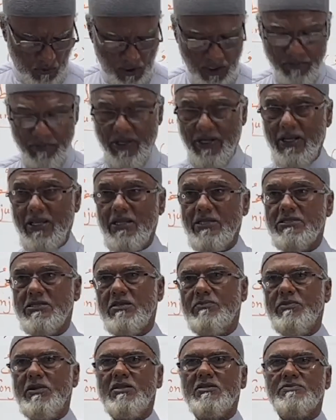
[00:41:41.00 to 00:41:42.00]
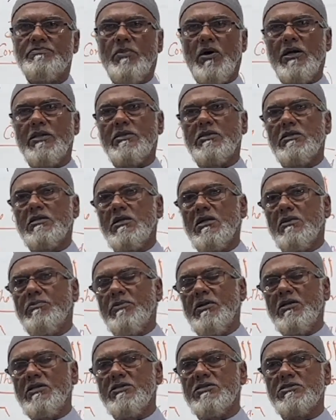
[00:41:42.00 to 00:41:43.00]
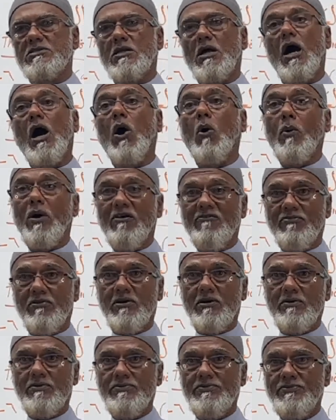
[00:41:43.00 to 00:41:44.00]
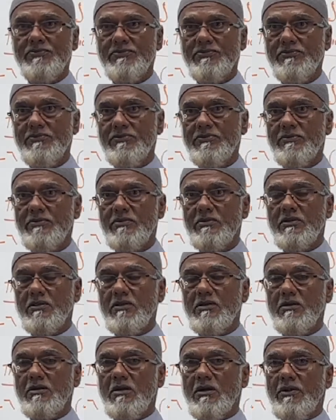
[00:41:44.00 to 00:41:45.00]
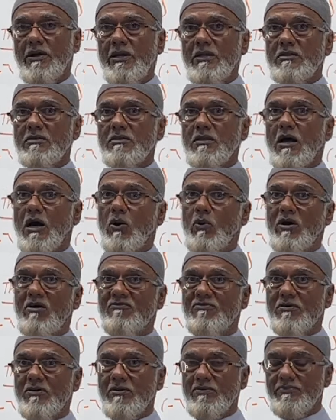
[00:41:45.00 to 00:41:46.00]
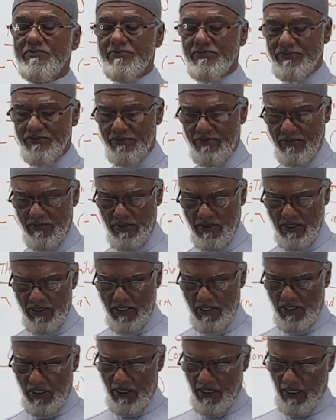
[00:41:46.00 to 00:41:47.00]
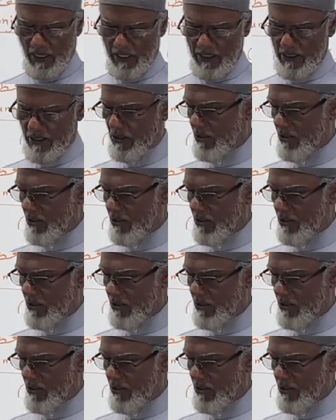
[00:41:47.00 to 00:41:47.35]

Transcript: one meanings. It means but, it means however, all right? However. And it